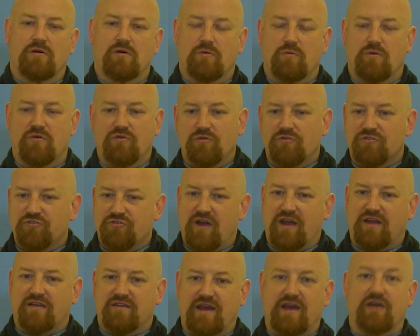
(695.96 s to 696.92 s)
With all the
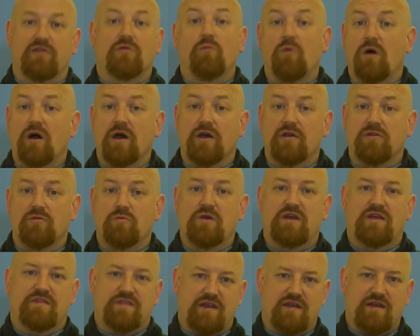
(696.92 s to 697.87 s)
track down and wired, we
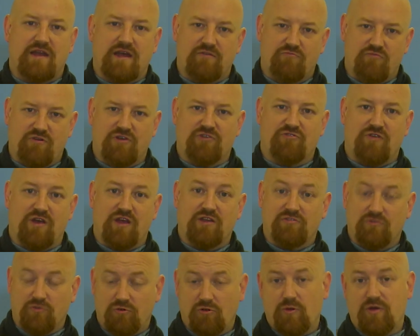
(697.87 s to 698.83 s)
can then run
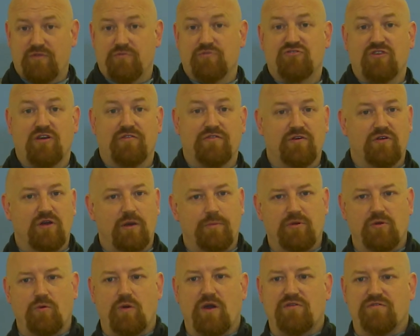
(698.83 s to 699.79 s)
trains all the way from Sheffield up
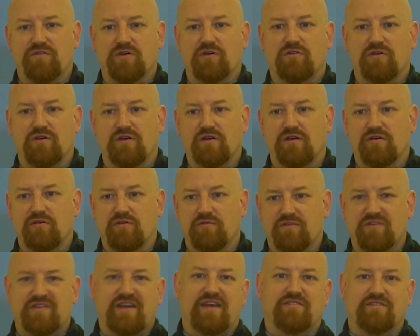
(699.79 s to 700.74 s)
into Wakefield
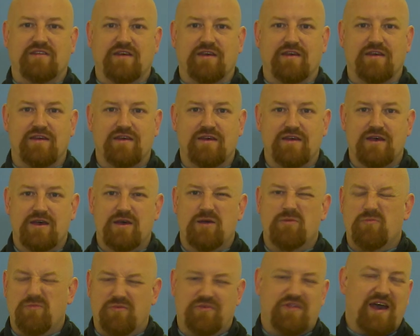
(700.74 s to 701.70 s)
for testing.
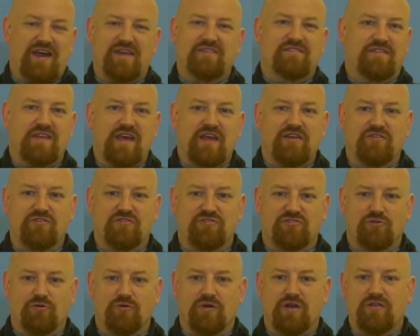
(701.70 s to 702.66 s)
That isn't the end of the
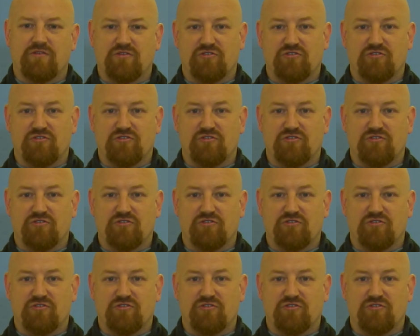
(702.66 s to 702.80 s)
story.